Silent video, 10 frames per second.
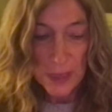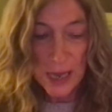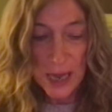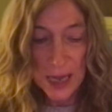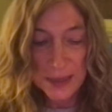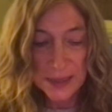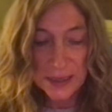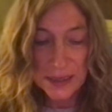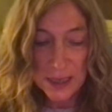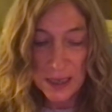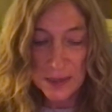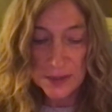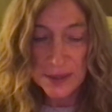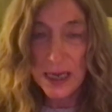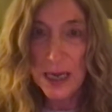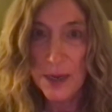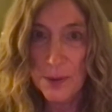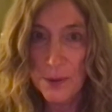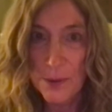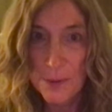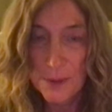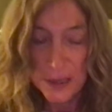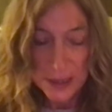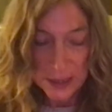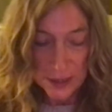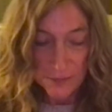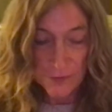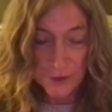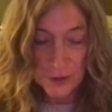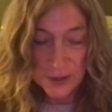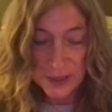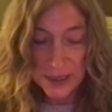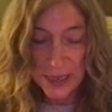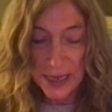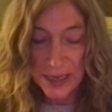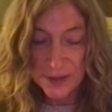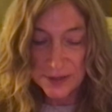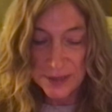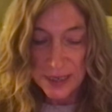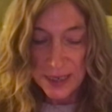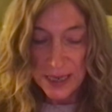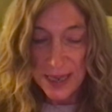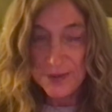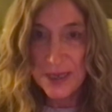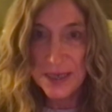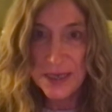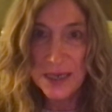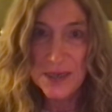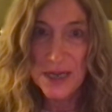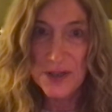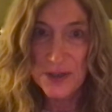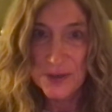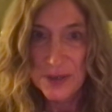Adi antao, first and last, and then another.